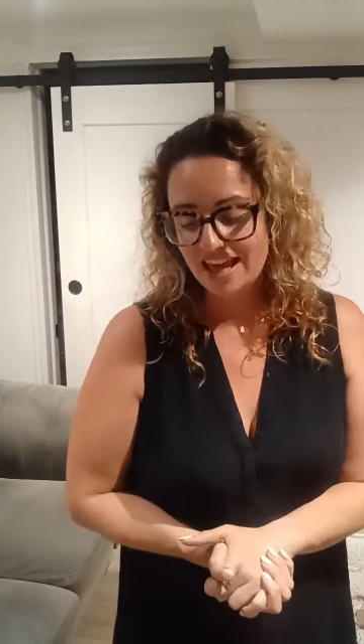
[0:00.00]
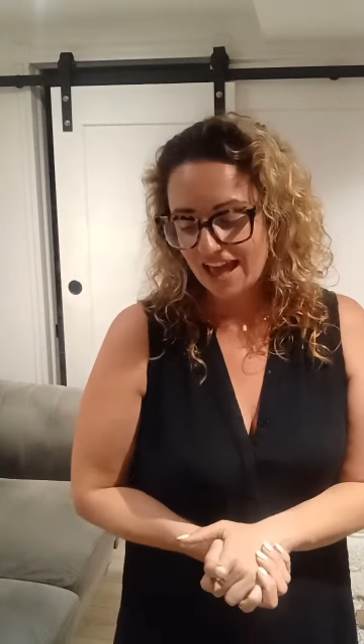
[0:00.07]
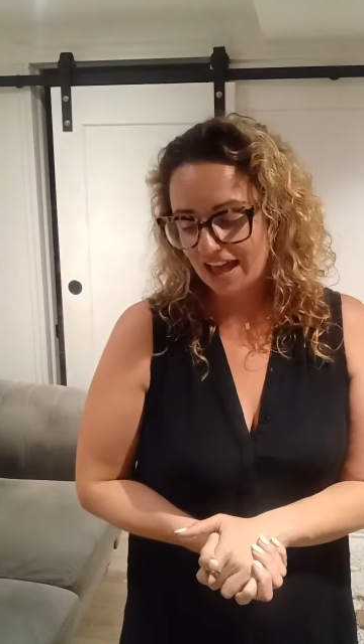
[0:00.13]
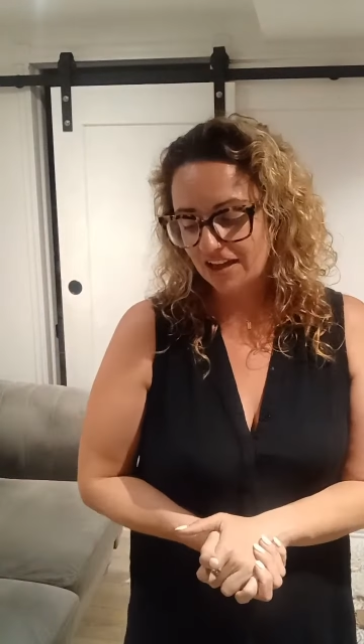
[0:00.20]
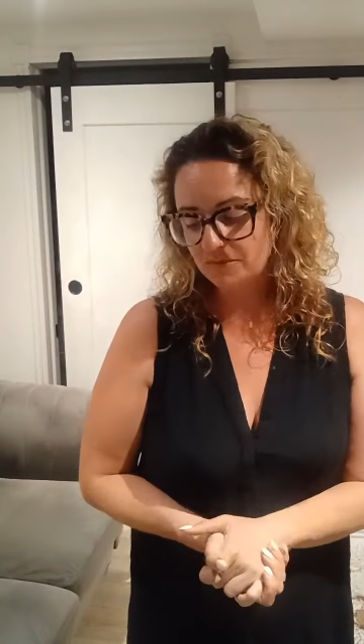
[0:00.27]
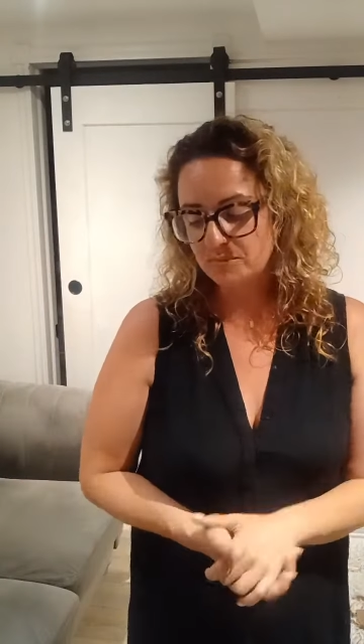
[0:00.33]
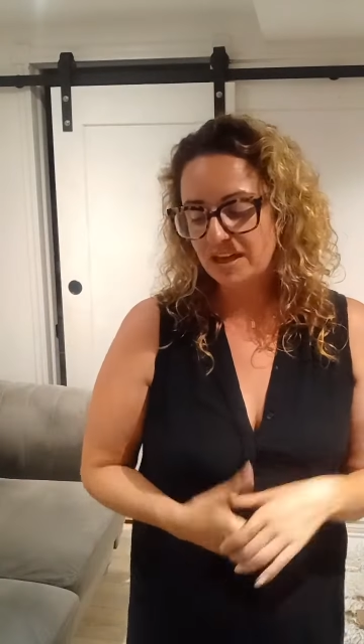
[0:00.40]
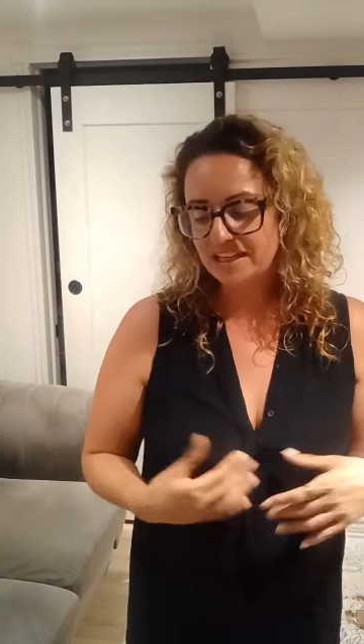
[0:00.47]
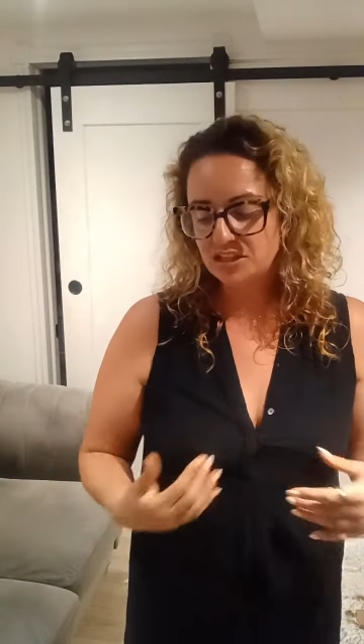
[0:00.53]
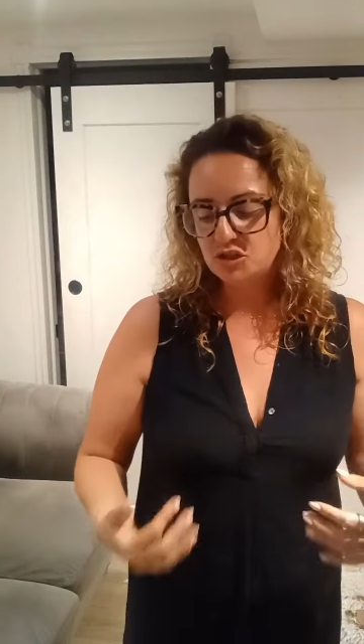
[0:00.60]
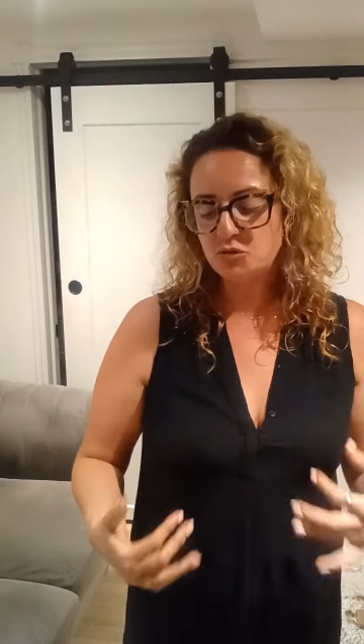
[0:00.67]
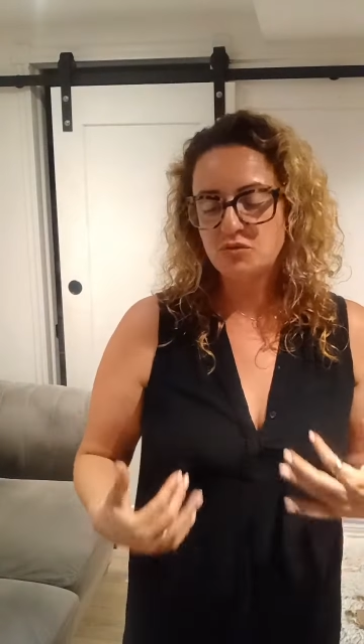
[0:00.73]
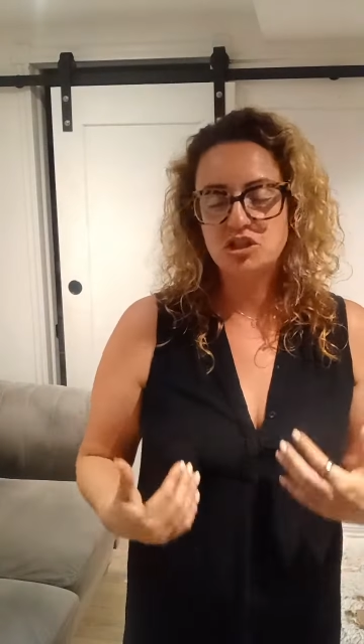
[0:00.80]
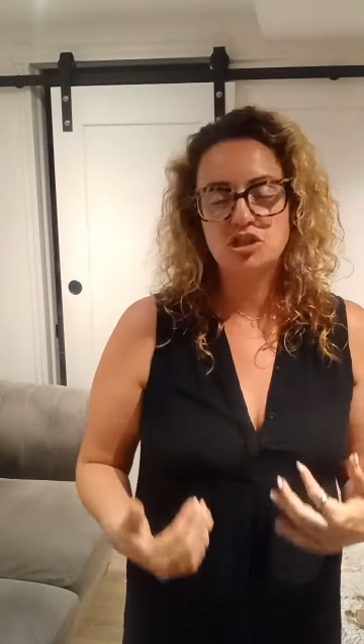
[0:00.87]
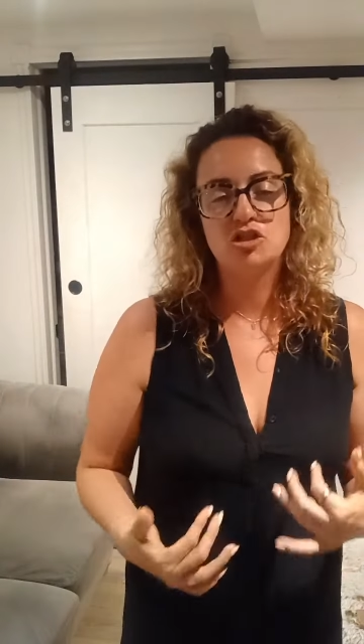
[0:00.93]
And my
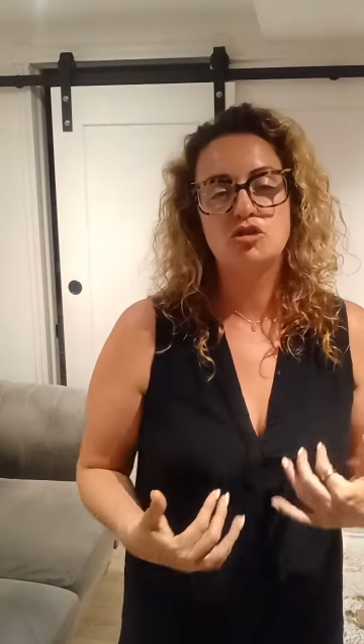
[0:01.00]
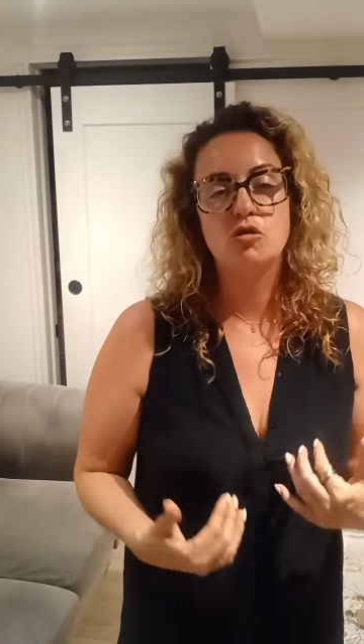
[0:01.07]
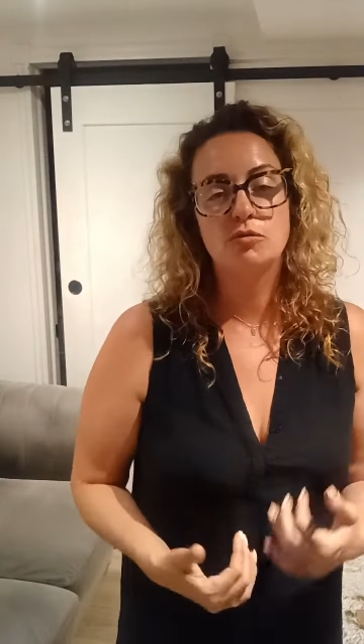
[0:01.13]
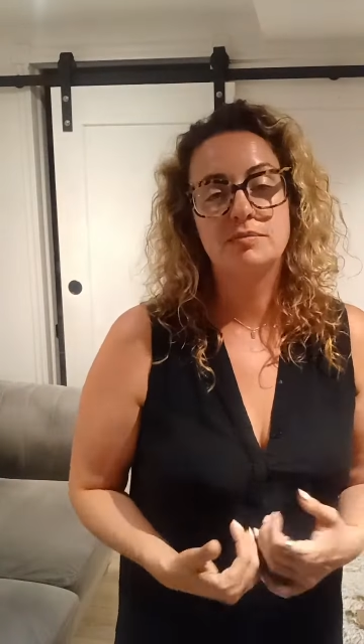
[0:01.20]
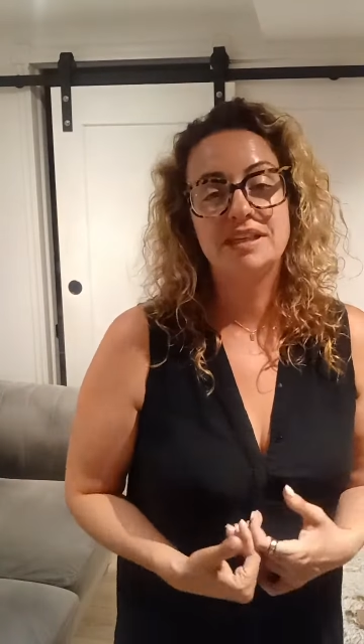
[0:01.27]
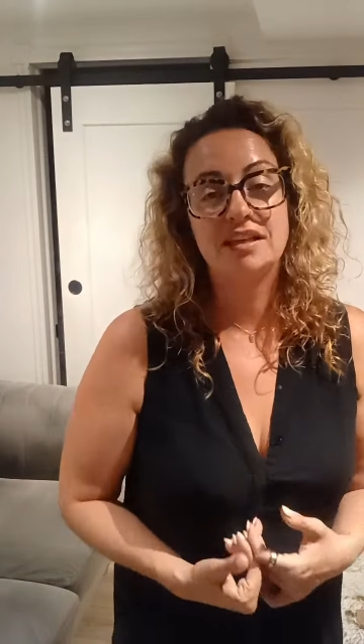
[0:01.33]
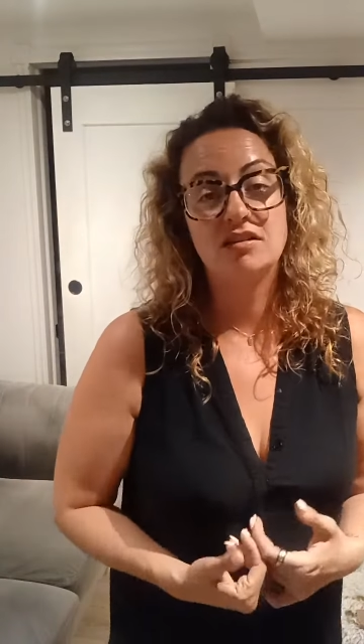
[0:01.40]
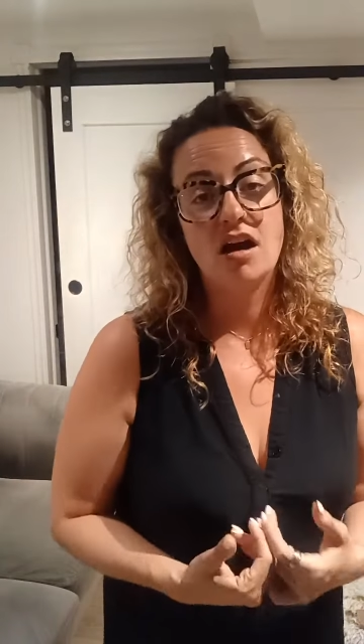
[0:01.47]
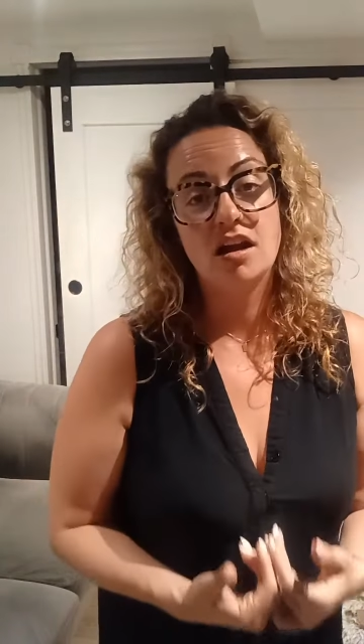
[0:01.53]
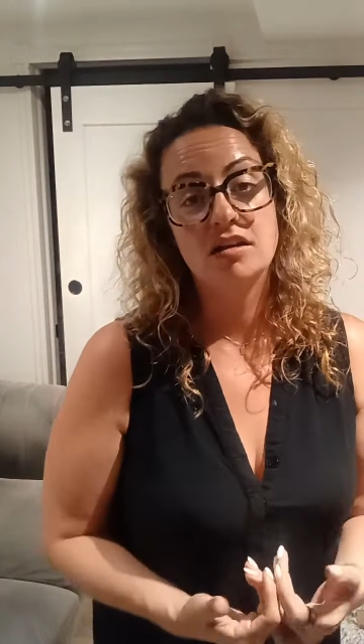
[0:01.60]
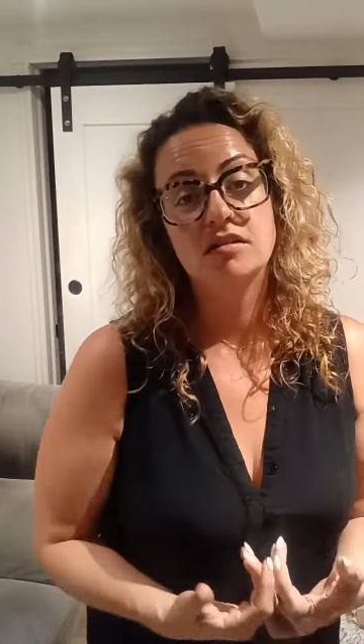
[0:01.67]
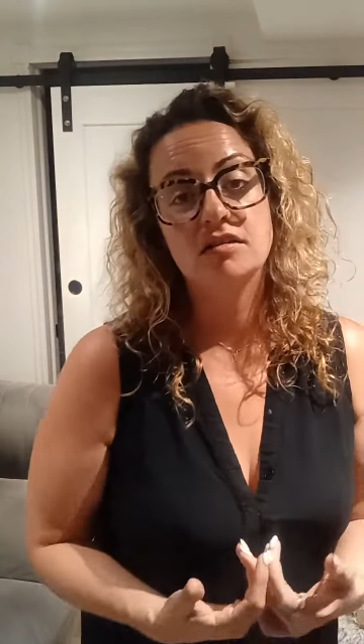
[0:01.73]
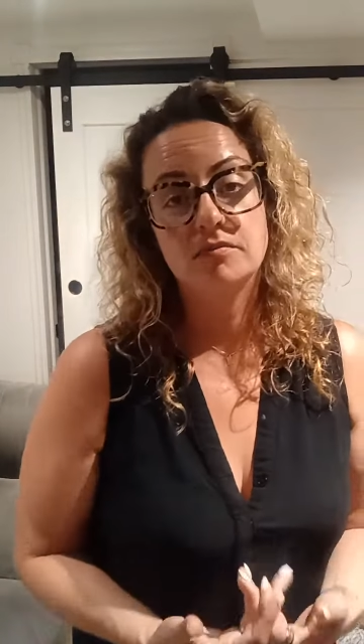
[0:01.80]
intuition told me a lot